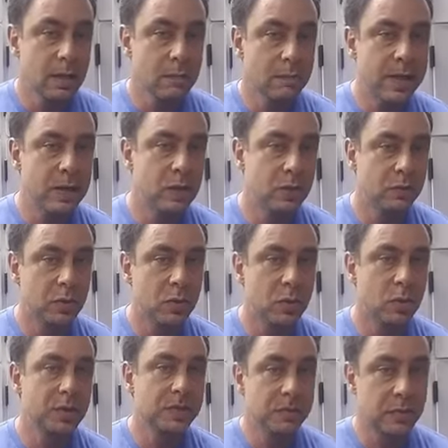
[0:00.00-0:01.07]
bend over
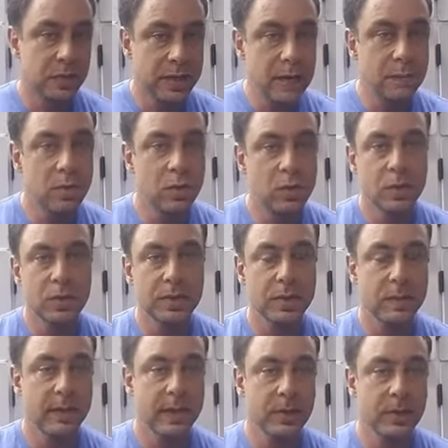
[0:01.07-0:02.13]
rows for cable rows,
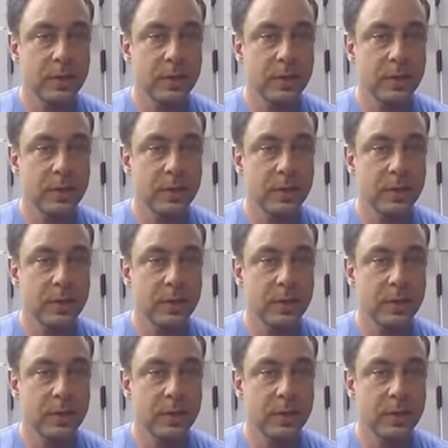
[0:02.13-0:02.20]
something like that.